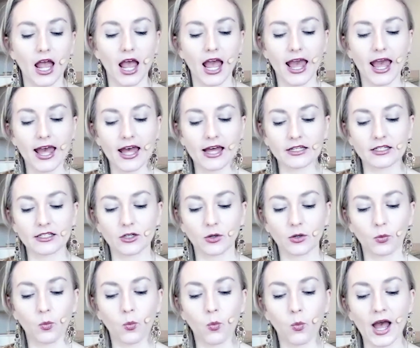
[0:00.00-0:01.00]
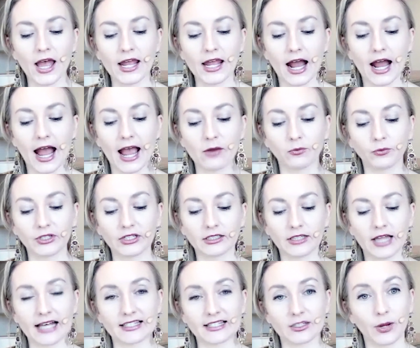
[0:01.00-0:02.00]
And what I
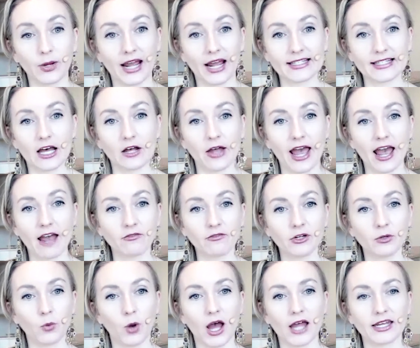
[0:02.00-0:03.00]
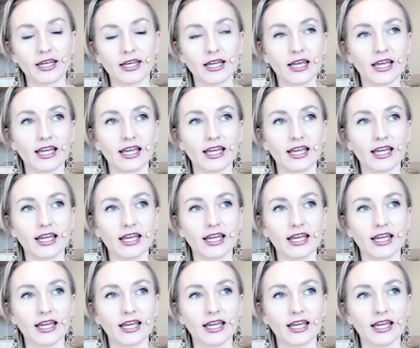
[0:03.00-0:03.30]
realized, and what I tell everyone,